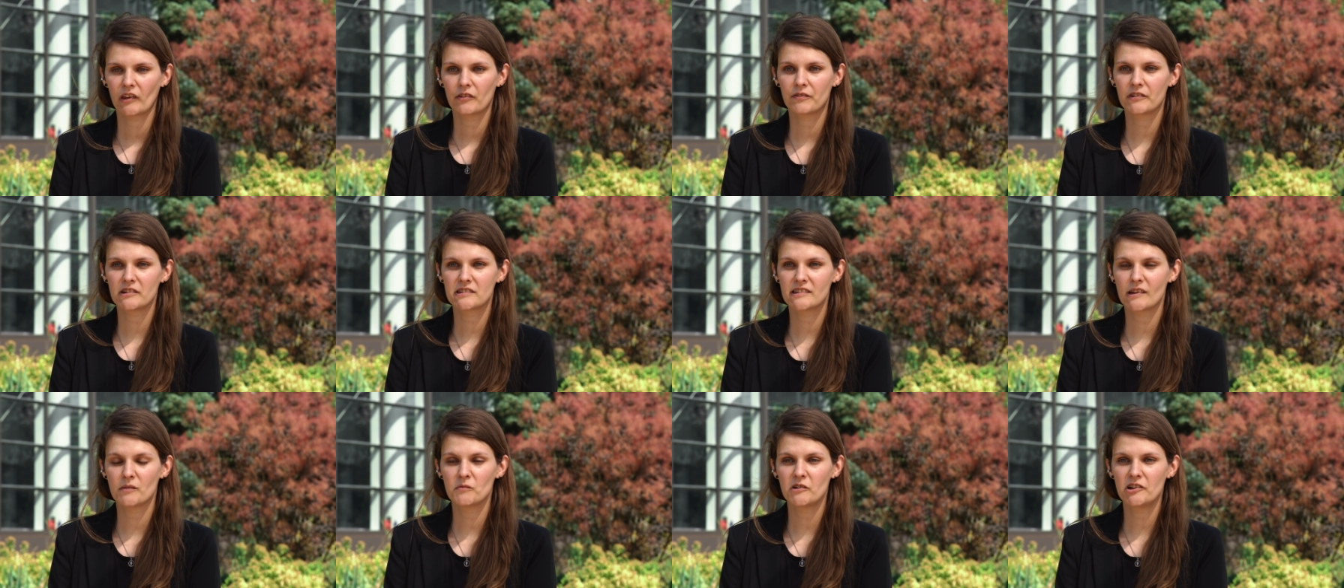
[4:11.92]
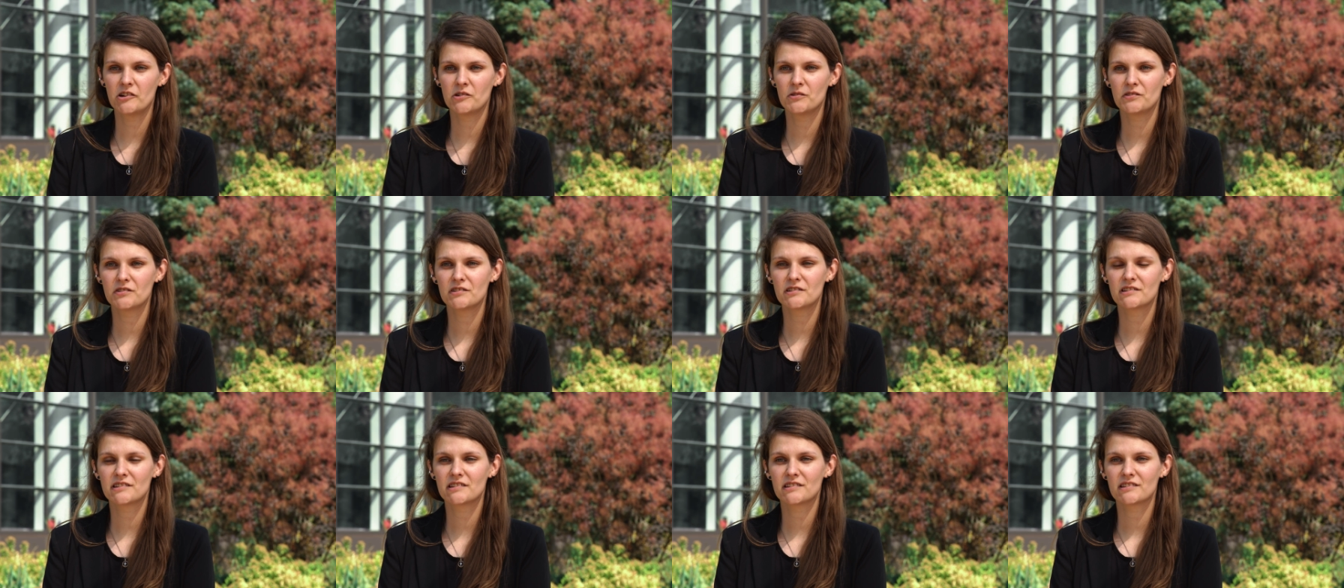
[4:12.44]
For someone
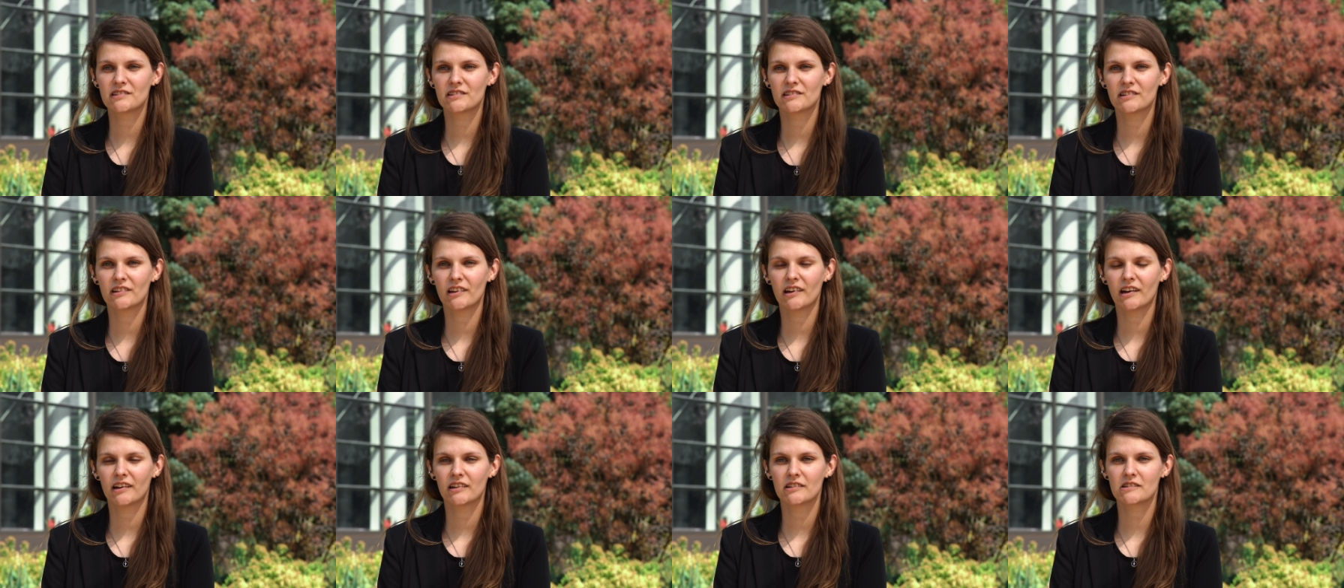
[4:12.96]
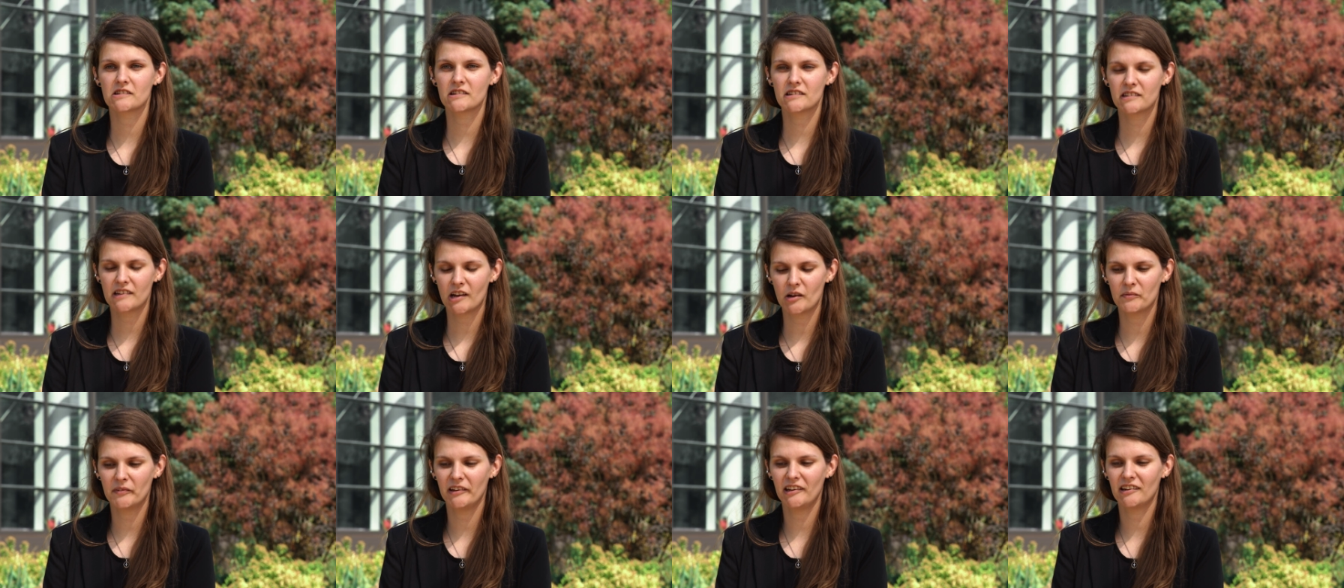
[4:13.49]
who's just
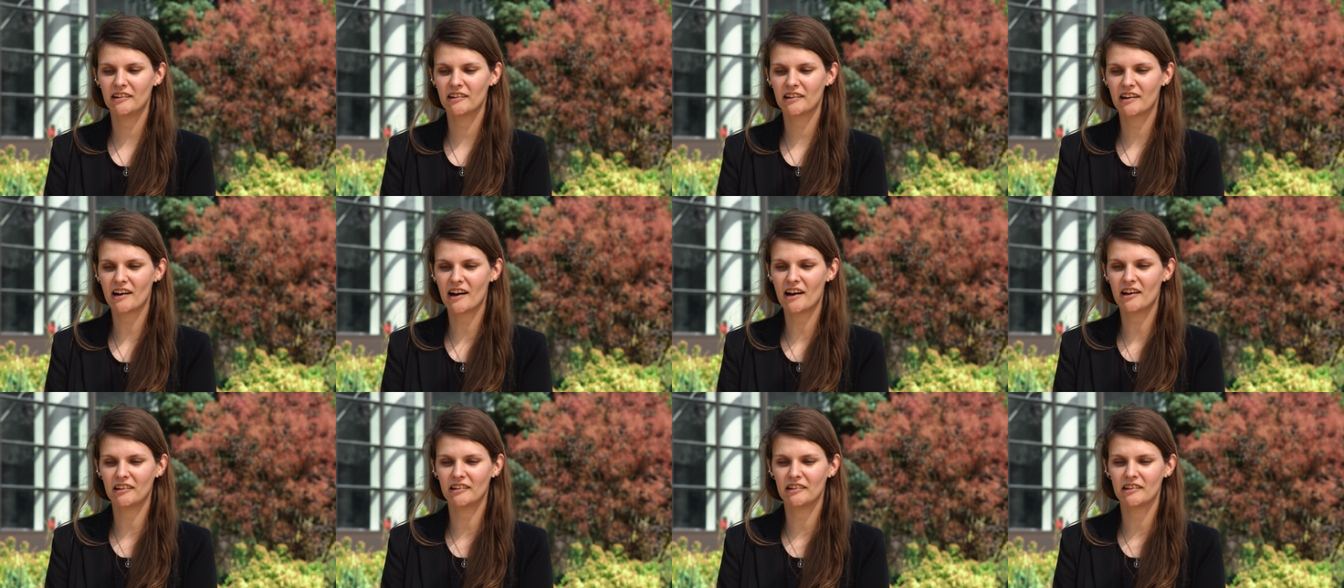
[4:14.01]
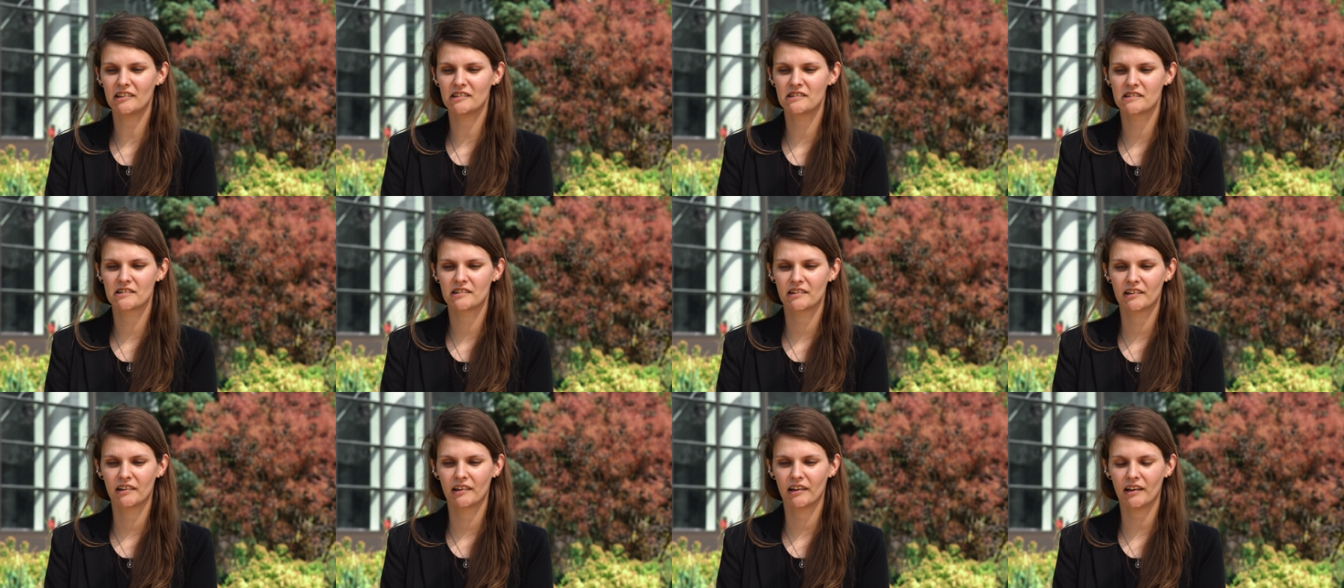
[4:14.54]
coming into
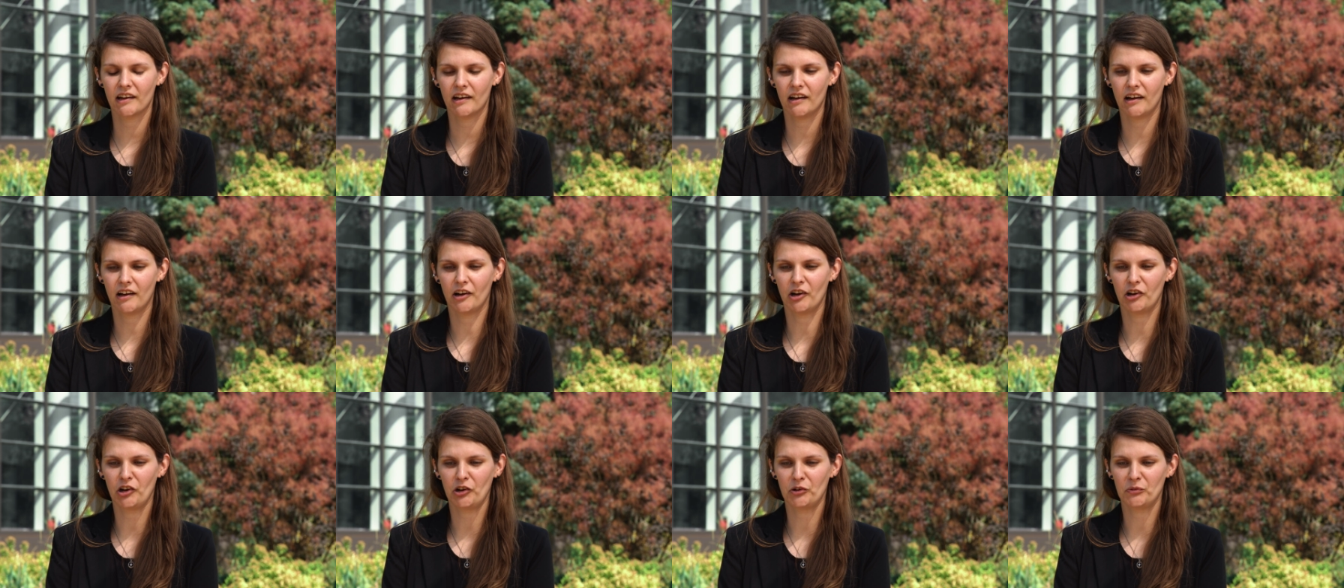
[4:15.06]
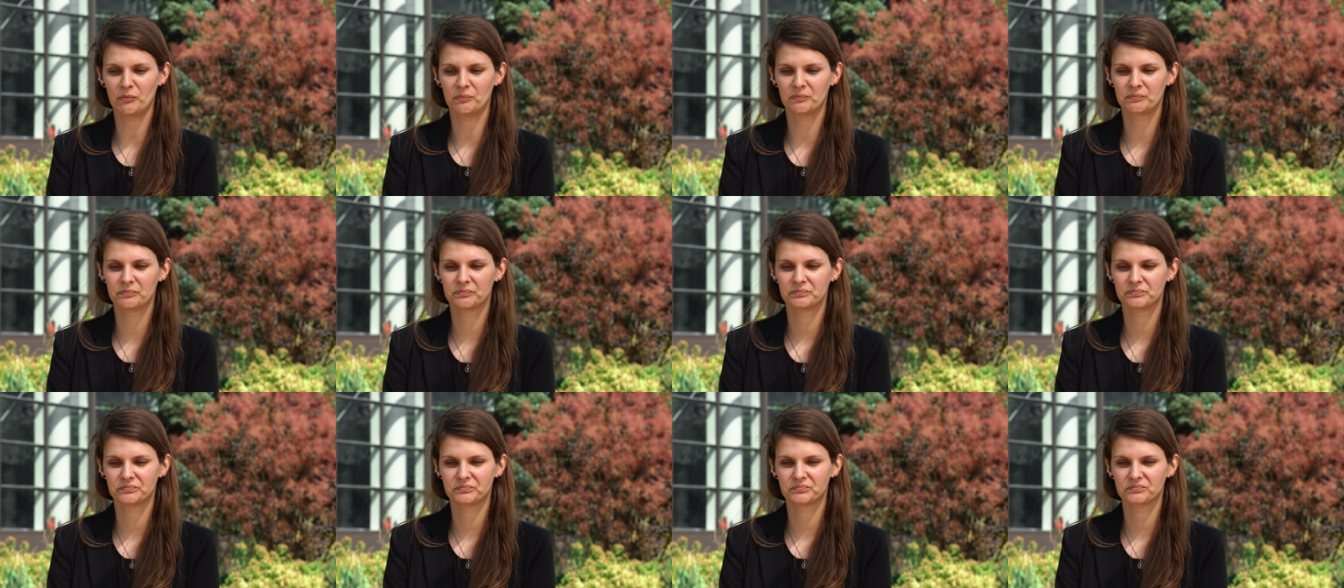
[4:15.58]
college, um,
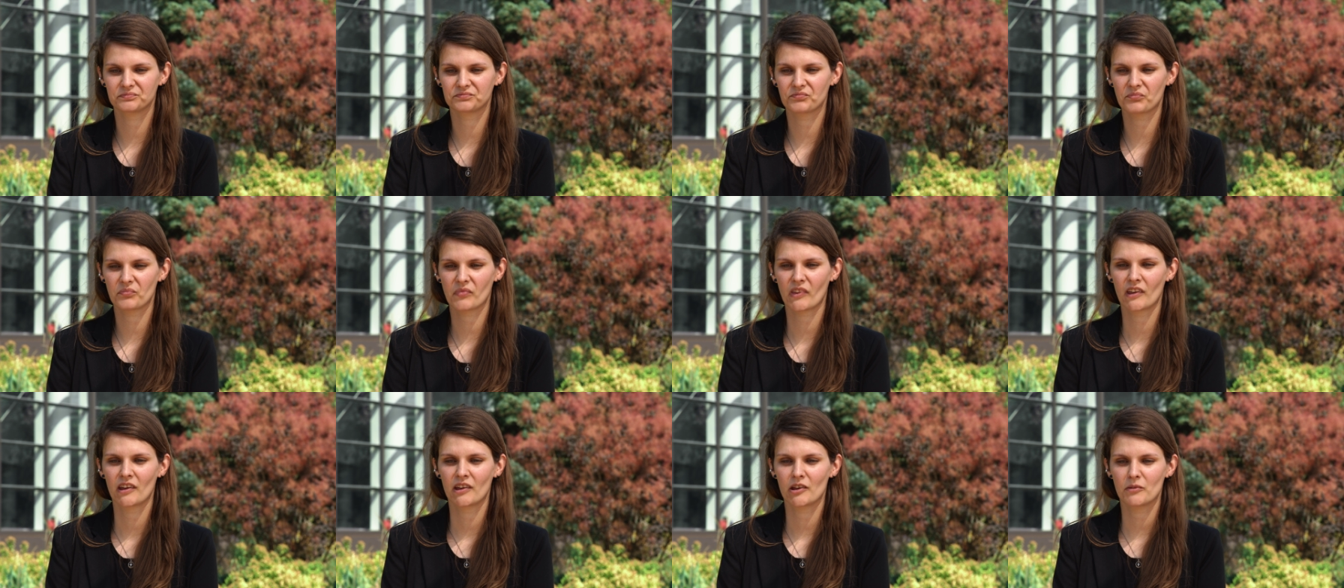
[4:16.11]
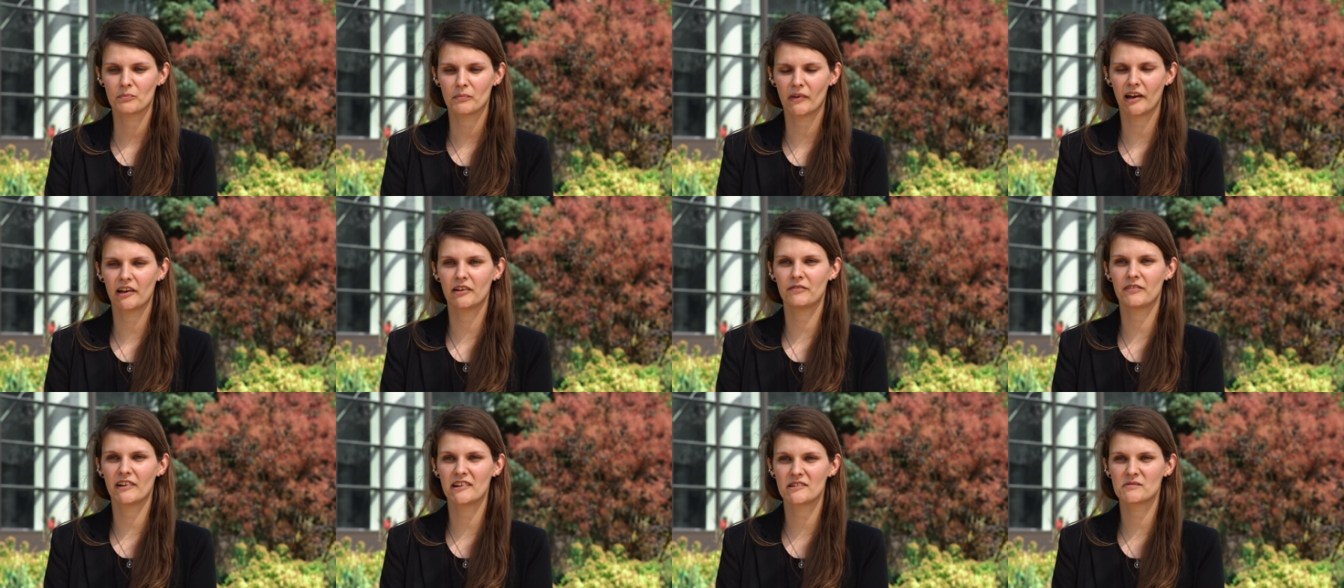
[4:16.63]
my
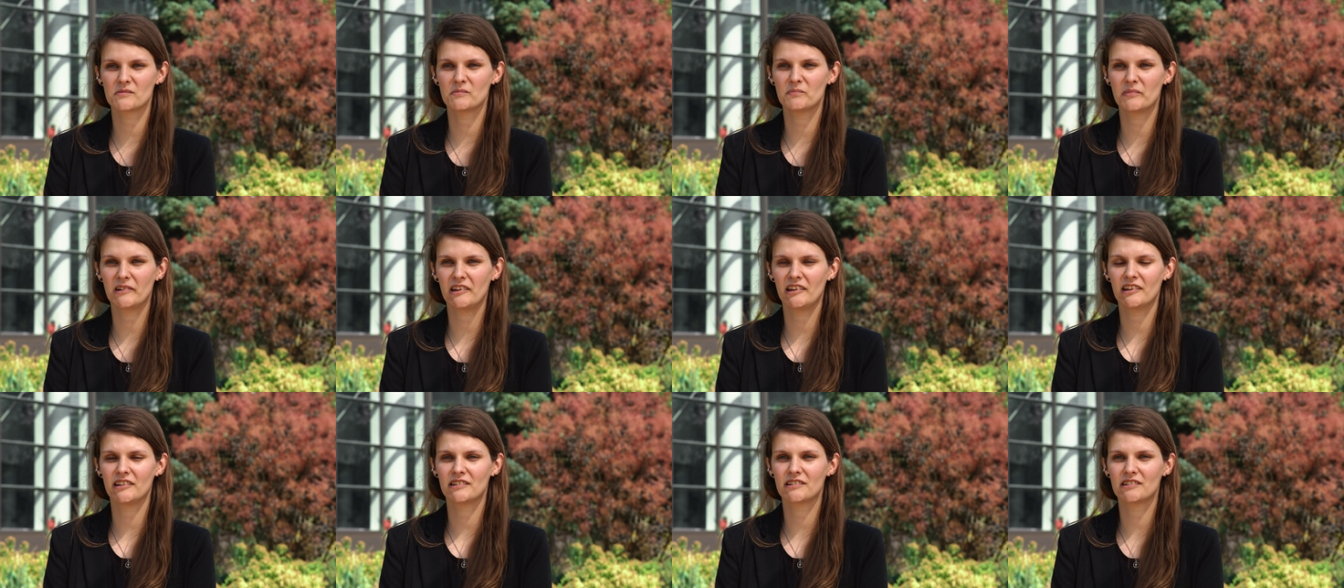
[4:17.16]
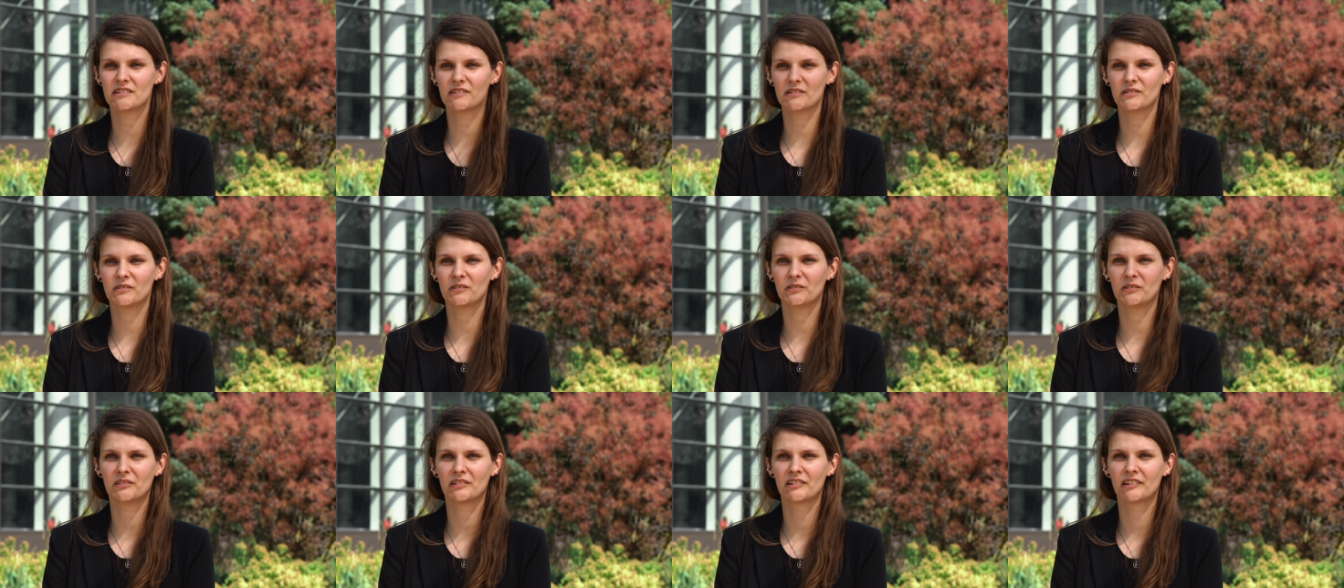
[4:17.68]
advice would be
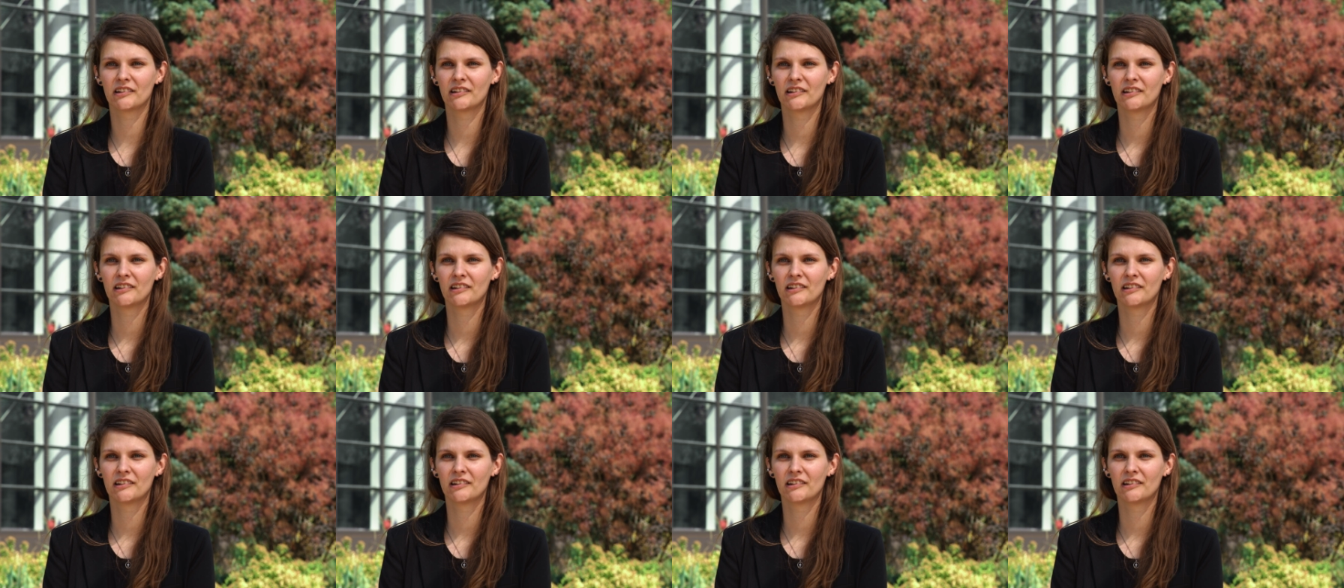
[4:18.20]
to